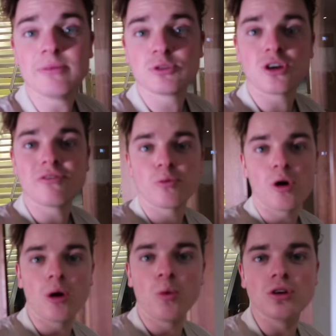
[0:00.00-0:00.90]
came straight from where
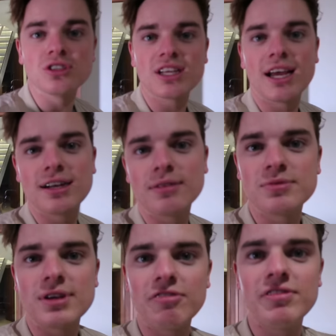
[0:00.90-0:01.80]
I was, and
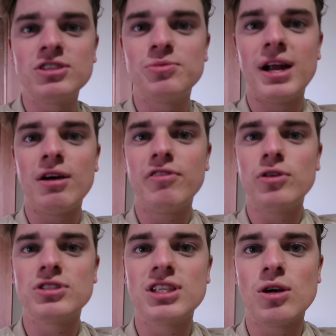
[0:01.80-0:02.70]
I've literally been out of
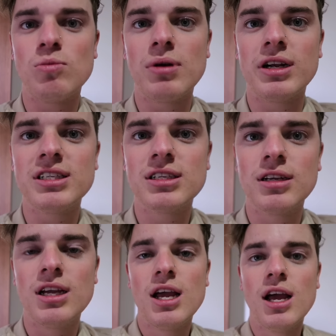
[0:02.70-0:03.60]
focus this whole bloody
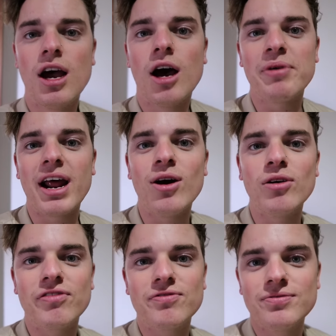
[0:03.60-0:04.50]
time. I've been out of.